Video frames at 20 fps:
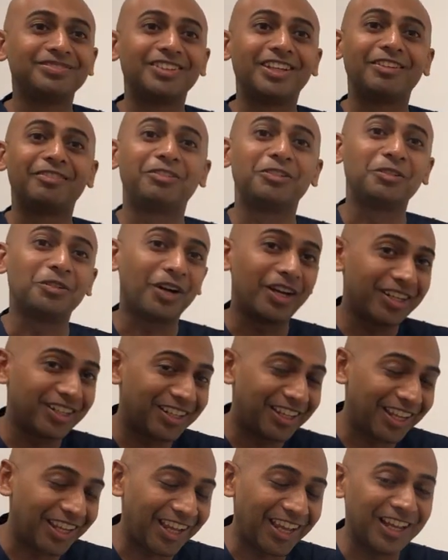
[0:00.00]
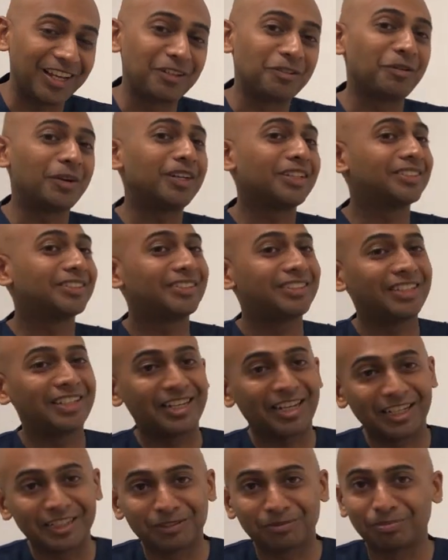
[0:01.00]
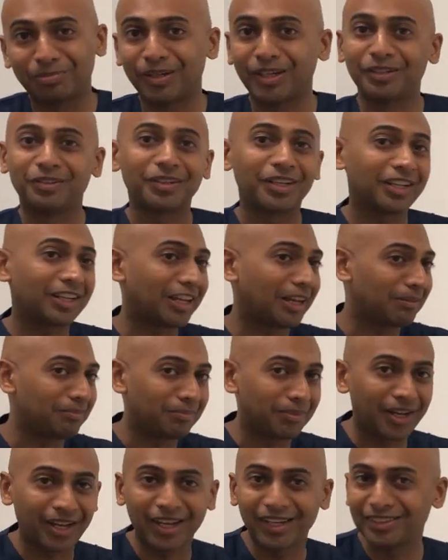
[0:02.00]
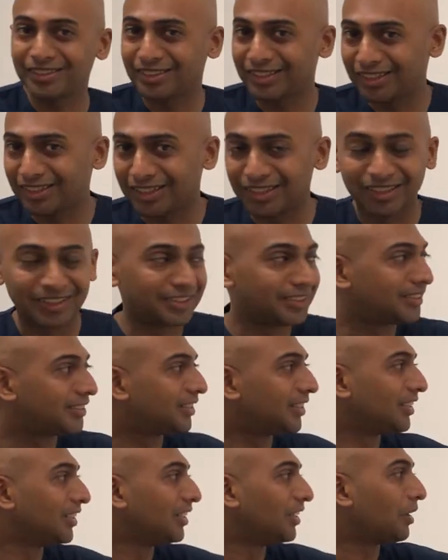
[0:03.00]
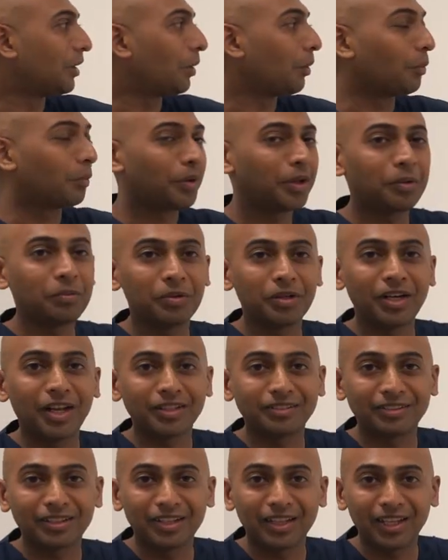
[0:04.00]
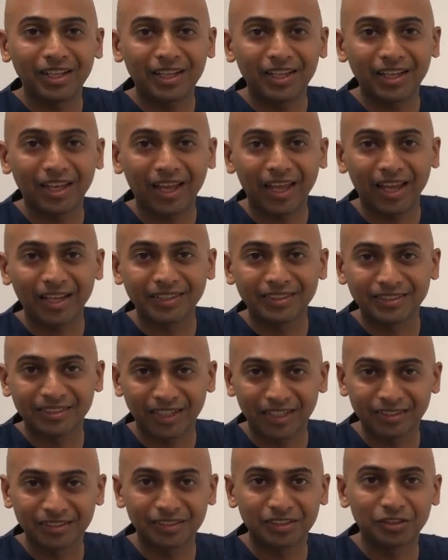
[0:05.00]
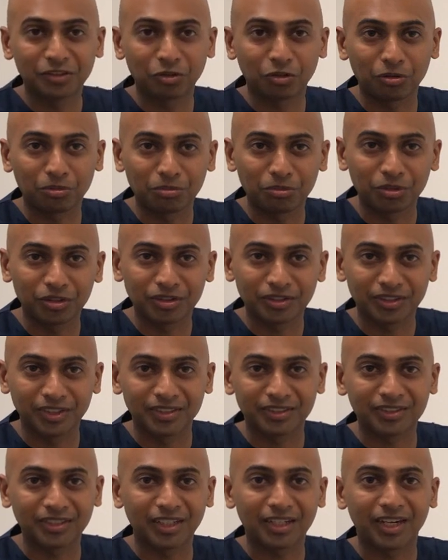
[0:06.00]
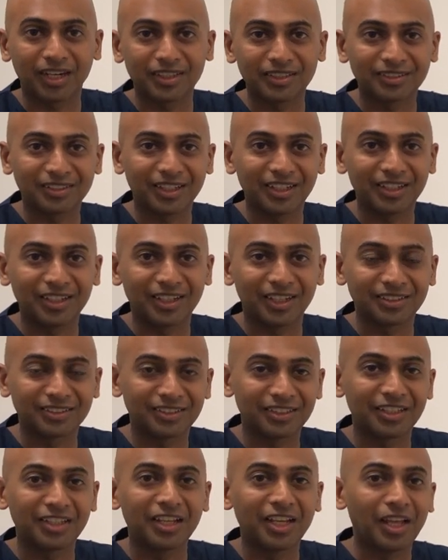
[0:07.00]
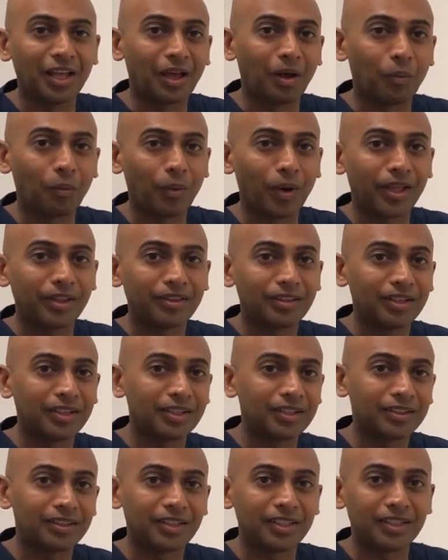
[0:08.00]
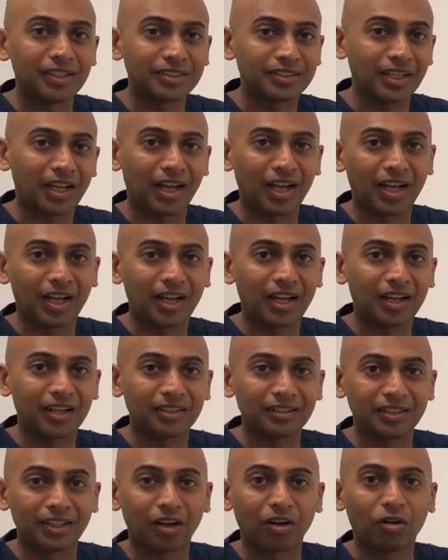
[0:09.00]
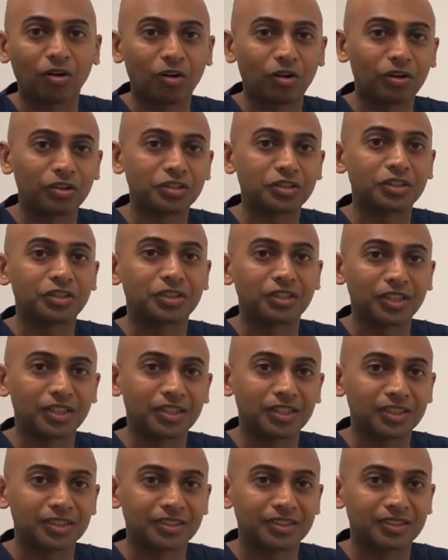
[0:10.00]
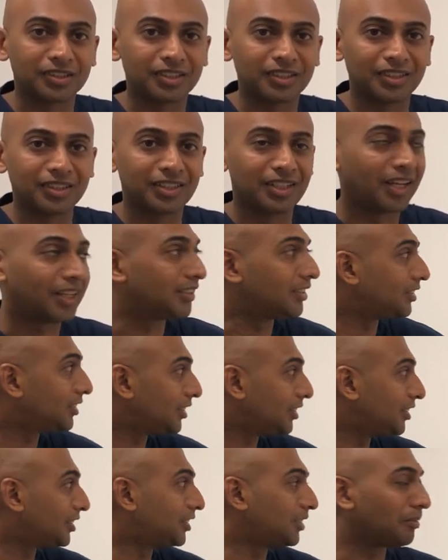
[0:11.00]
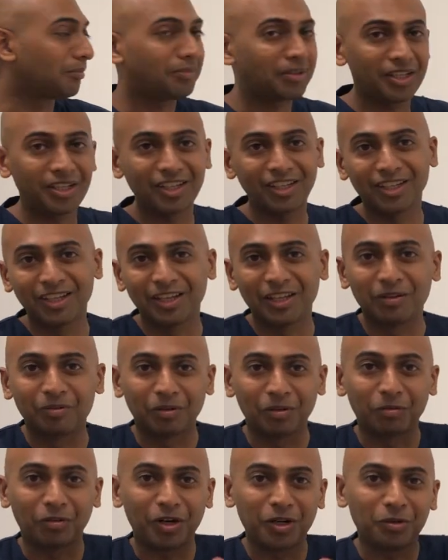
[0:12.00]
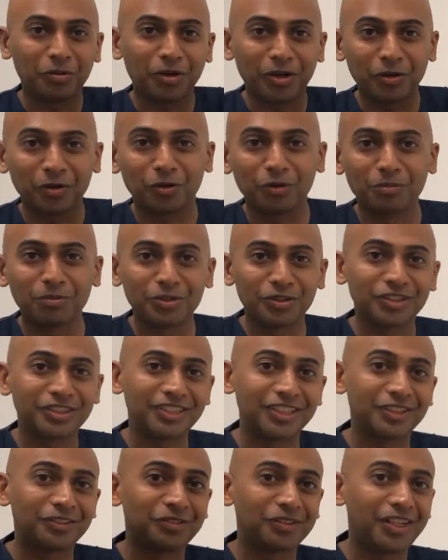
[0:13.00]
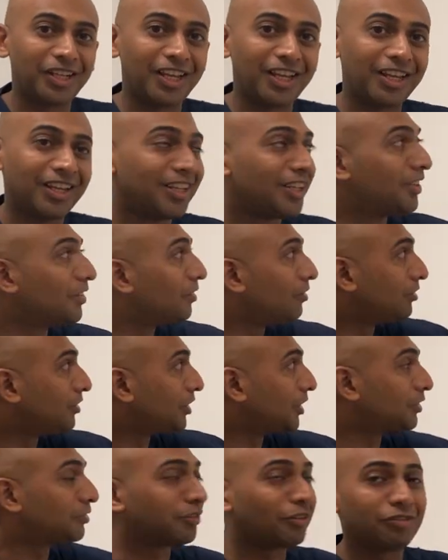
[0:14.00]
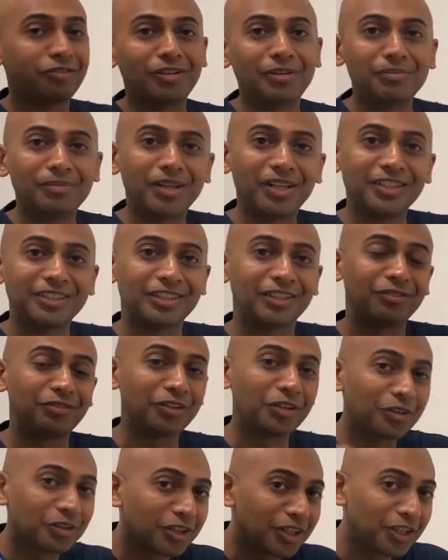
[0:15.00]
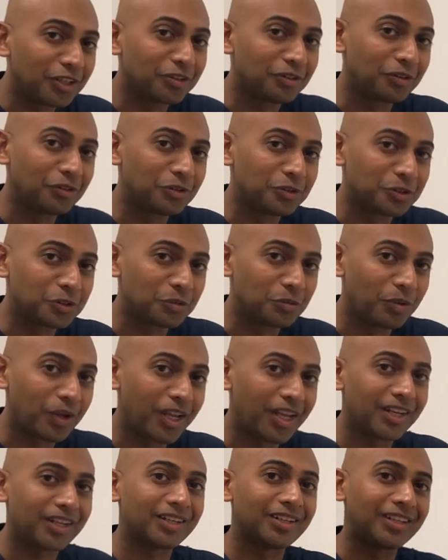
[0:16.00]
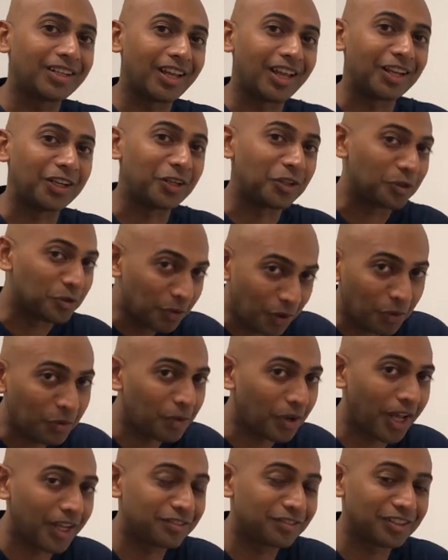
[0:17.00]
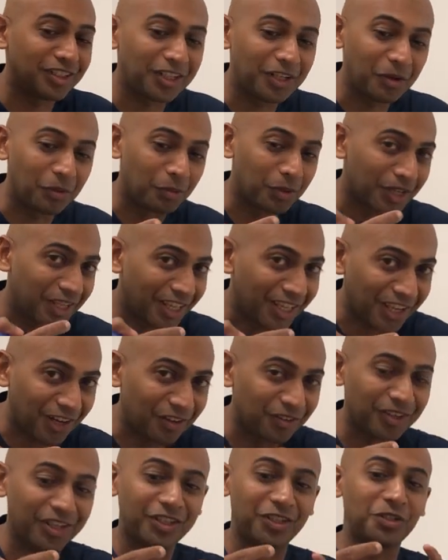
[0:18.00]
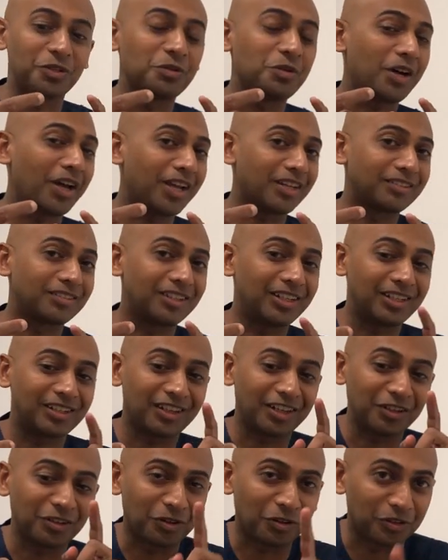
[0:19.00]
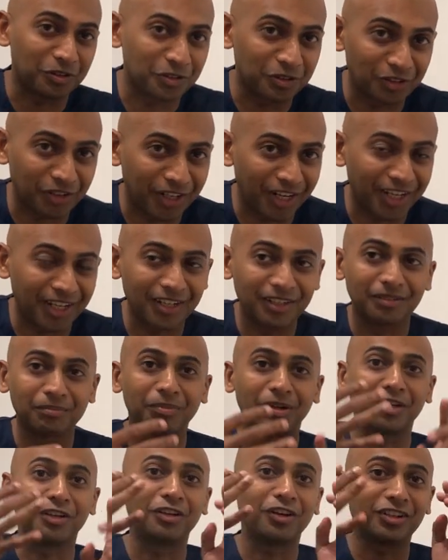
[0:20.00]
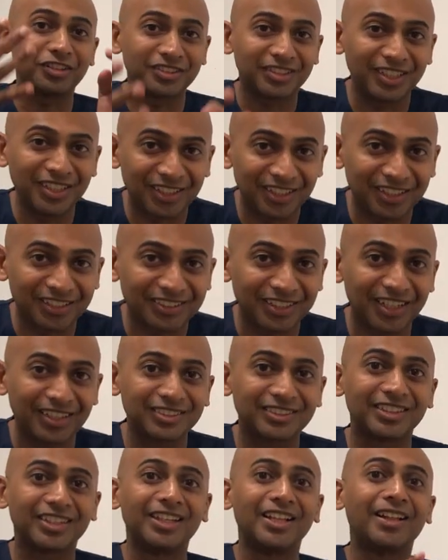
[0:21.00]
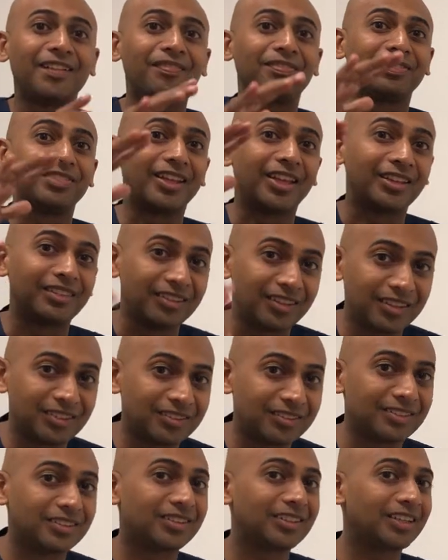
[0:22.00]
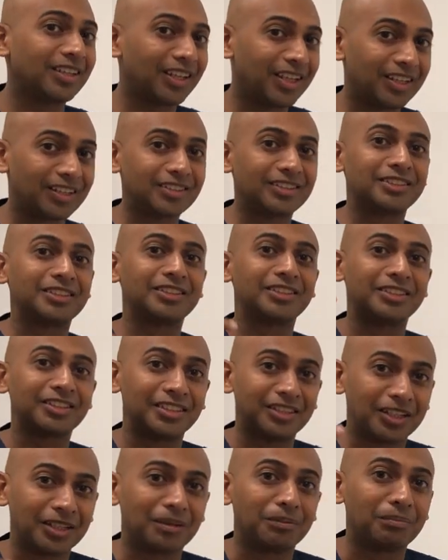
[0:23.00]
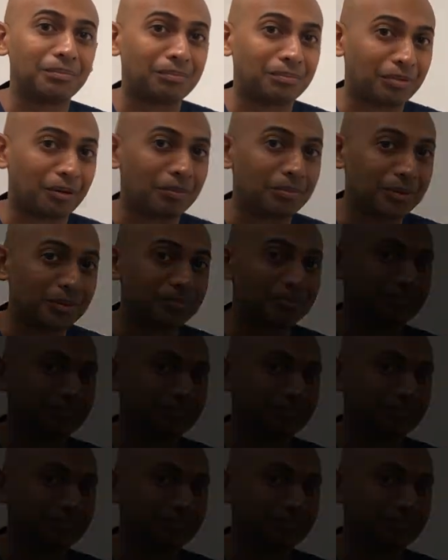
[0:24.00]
If you are in KL, you want to see an expert, you can come by, see us. We will actually assess these hormones and start understanding and see whether these are the cause triggers. And this is me, 101 Hormones here today, just for females. If you're looking to lose weight and you are actually working out, you are actually trying to control diet, but you're not seeing results, then this is the problem.